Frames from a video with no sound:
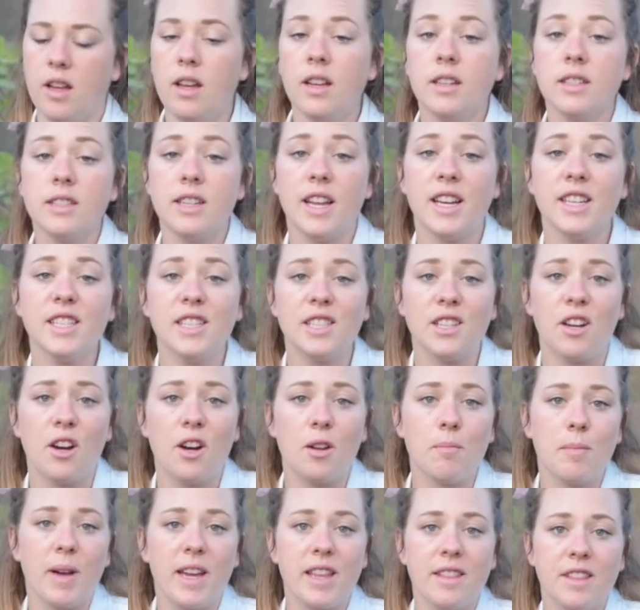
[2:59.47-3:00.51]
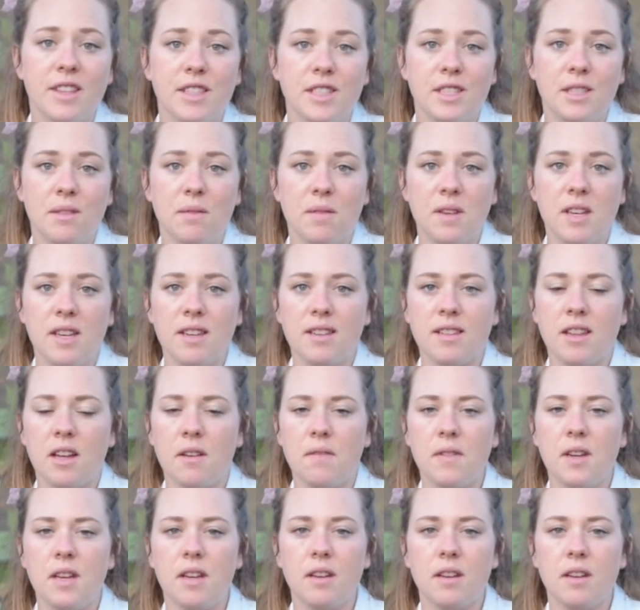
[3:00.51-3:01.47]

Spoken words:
Next on my list of heat-loving